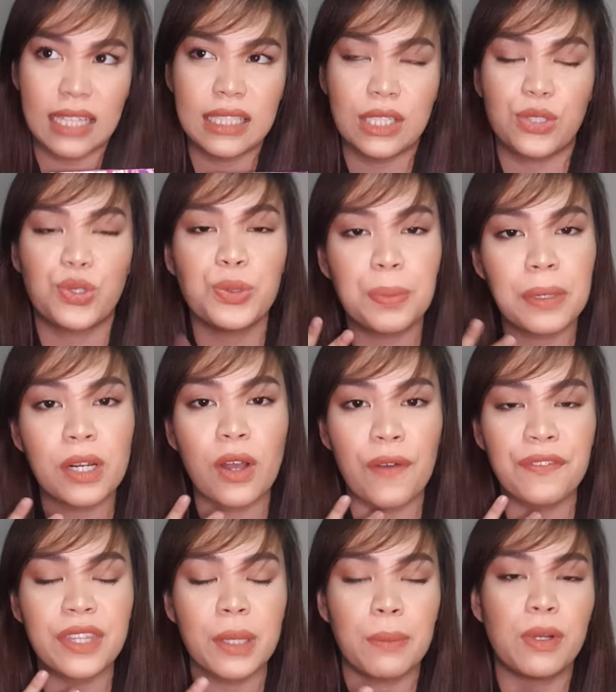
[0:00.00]
Kasi super
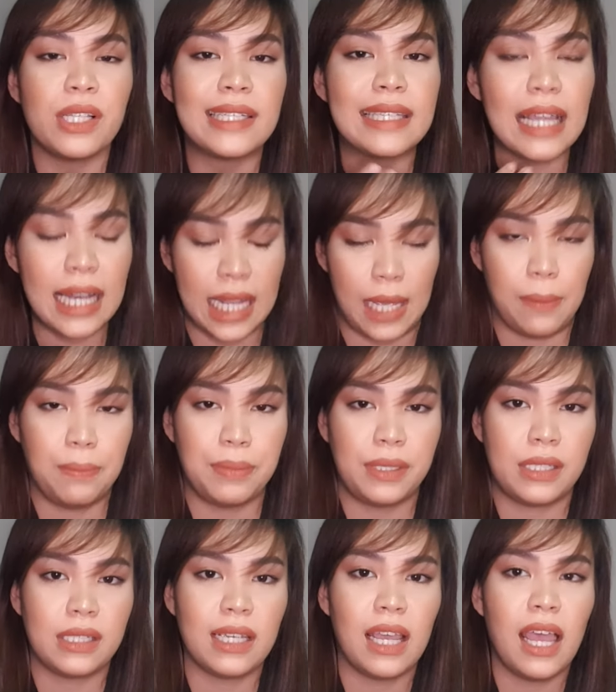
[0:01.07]
comfortable sa
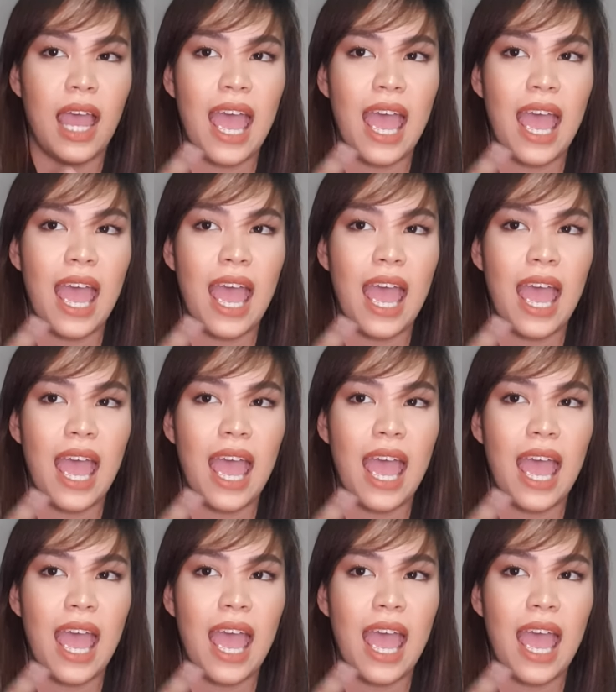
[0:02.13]
lips.